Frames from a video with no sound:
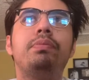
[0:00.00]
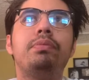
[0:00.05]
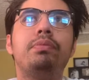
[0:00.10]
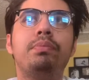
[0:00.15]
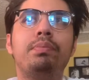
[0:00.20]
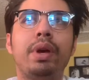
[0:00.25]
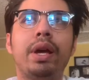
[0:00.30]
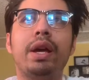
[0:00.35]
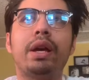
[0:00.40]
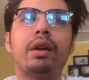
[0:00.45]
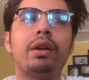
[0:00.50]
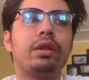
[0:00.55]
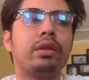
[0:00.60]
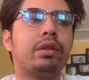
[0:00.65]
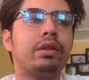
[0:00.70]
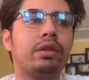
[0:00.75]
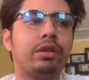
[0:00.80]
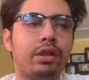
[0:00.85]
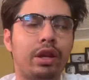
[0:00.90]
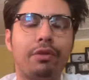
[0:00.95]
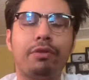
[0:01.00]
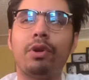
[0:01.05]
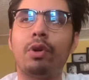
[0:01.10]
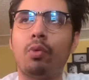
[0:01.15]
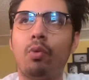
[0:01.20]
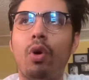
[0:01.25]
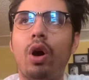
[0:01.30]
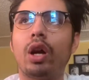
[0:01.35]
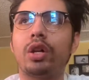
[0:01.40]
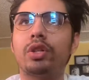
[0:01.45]
pick different
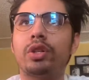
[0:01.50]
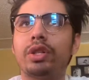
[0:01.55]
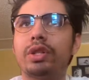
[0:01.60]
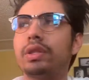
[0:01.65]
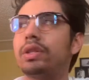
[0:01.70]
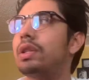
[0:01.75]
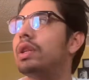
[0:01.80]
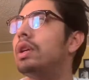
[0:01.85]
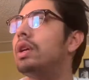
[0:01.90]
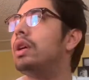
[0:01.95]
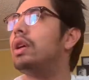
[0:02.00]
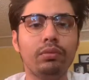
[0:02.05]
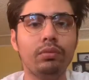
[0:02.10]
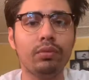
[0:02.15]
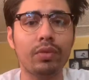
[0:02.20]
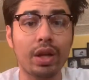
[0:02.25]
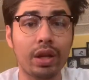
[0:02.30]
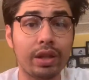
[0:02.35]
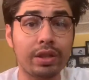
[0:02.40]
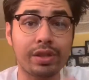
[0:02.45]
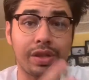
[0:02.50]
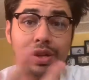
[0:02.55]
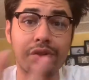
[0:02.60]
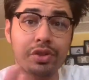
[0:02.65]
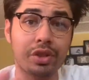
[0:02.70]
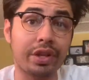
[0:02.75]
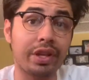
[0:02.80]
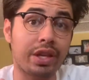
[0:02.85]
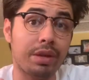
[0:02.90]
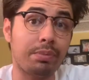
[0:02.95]
watches,
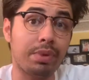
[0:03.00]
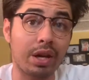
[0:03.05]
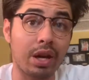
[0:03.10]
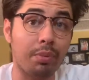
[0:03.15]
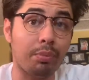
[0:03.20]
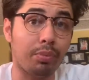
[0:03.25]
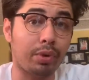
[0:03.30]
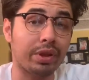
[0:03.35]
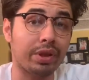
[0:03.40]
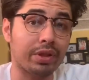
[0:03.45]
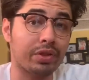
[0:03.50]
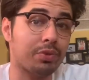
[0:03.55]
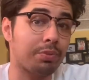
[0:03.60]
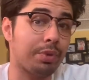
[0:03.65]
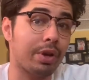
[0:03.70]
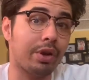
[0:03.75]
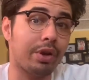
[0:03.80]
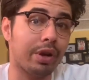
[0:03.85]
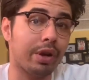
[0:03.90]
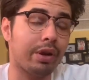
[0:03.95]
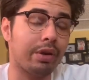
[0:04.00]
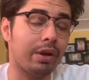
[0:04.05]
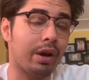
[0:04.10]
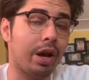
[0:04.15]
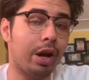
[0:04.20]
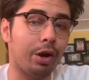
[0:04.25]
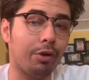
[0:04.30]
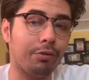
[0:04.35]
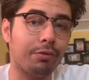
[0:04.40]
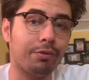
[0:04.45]
essentially keeping up with the spirit
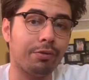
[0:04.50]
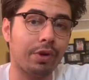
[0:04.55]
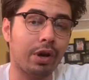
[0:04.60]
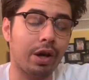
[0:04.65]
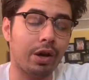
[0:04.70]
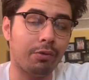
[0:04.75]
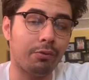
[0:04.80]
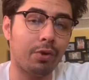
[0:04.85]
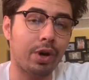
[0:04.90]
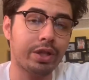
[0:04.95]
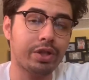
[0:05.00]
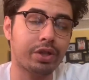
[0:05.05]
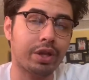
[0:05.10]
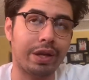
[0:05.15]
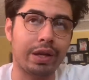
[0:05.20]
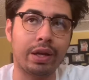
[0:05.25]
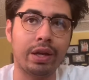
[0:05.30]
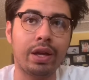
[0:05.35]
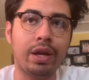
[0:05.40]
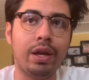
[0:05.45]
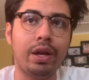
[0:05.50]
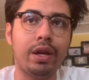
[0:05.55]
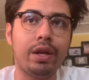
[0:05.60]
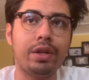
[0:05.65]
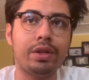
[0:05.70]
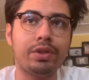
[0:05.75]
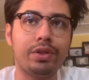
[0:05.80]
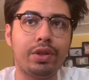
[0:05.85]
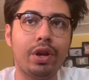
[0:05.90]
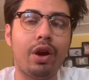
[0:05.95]
of Watch Gang.
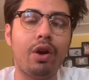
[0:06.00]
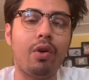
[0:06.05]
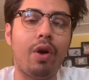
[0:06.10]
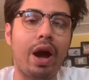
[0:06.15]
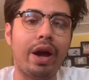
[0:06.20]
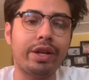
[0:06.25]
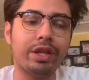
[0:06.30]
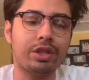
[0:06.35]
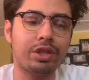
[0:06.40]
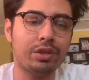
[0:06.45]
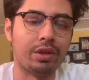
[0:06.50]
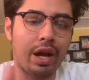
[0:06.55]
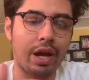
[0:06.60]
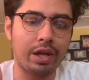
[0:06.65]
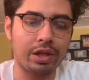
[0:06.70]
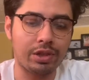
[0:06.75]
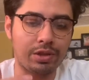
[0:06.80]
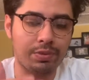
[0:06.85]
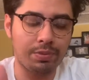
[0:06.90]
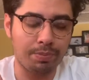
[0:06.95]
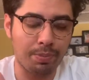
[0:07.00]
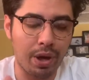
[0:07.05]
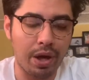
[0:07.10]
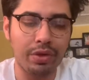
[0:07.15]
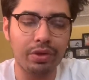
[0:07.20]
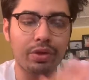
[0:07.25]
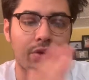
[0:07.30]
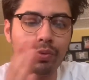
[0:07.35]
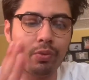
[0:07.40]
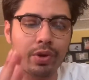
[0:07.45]
So I
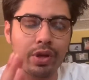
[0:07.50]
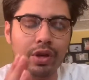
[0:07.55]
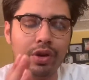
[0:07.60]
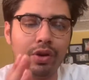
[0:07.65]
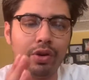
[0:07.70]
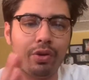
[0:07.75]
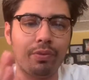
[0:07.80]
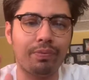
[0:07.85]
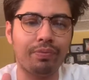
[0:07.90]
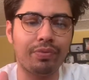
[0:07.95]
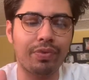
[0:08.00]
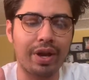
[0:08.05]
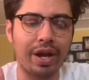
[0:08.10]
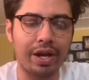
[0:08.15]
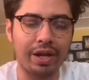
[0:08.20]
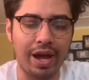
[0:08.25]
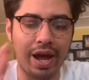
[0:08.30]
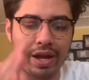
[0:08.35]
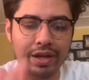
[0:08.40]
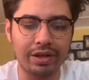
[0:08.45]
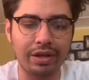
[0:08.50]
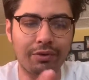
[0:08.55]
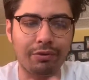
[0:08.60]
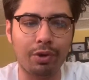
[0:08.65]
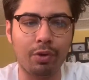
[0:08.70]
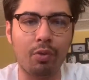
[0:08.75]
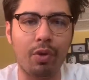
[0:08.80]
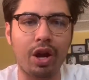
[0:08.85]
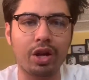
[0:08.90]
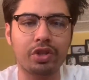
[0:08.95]
spun the wheel. I had
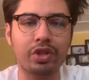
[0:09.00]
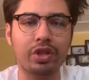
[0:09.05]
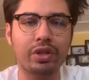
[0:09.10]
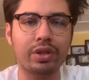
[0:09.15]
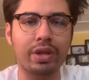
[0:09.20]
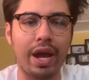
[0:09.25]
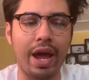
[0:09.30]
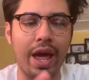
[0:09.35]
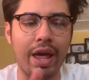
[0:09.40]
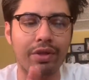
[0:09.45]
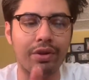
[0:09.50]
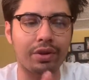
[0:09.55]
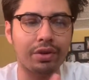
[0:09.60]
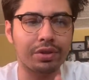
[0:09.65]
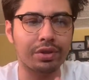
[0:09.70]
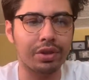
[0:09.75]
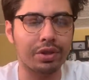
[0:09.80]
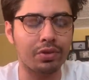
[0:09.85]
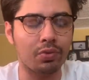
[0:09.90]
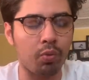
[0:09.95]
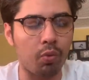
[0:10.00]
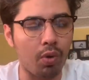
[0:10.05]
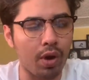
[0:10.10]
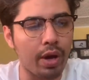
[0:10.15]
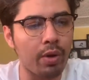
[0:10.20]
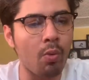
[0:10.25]
different watches, and there was this one